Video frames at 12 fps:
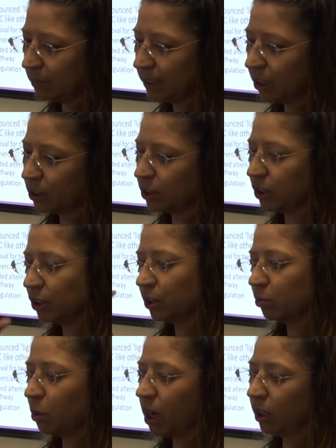So sort
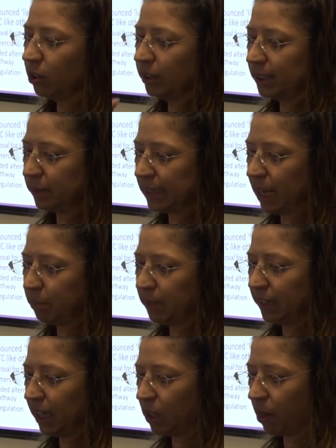of while all this was
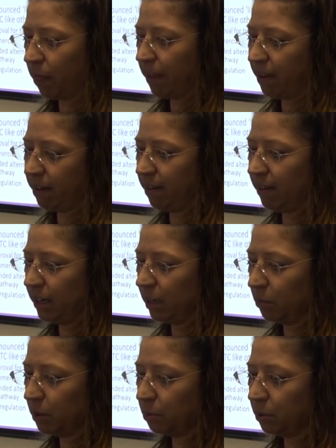happening, they got their
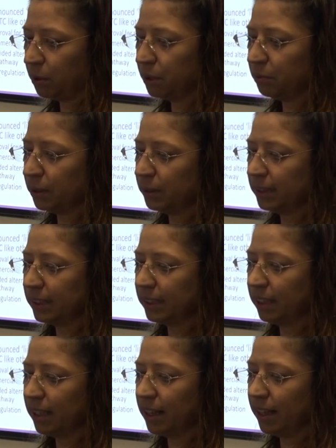
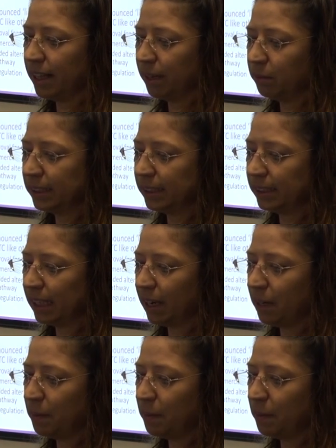approvals. There was